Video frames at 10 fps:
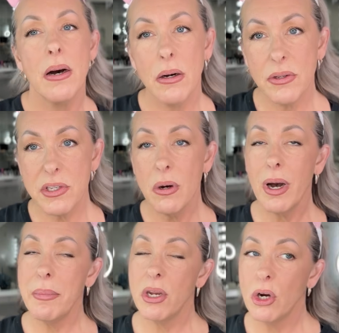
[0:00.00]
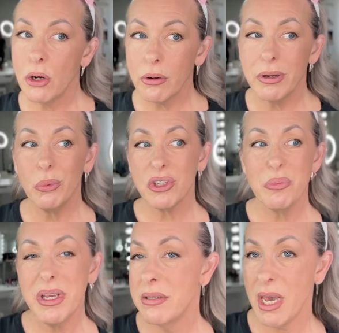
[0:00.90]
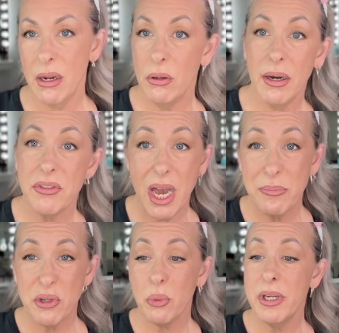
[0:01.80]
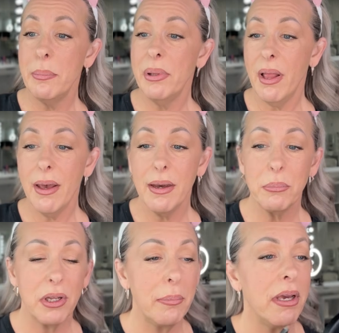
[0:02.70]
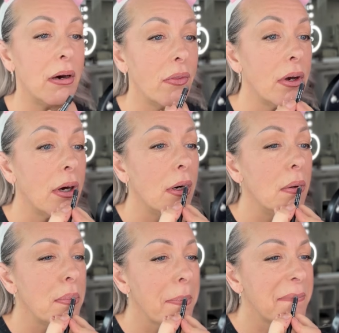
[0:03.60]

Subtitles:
Also, I'm in a hurry, which means I don't have time to reapply. I'm gonna be on the go.